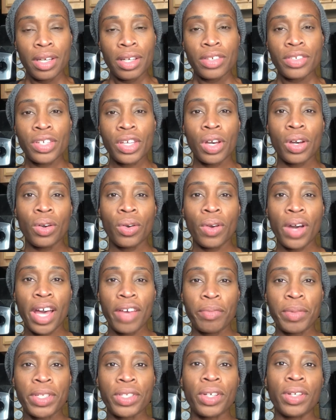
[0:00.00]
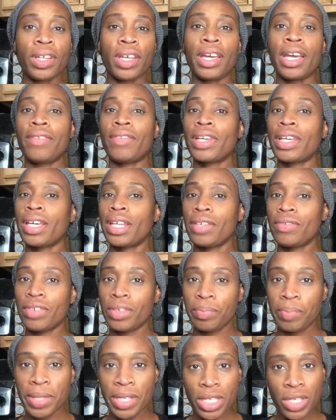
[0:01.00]
So I've been told I have a kind of
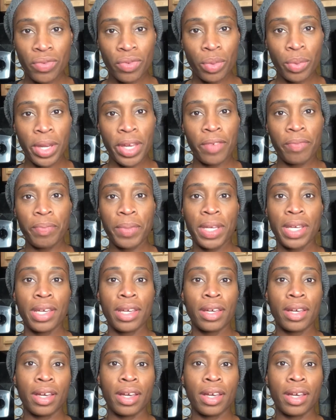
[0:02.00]
a peaceful way of being.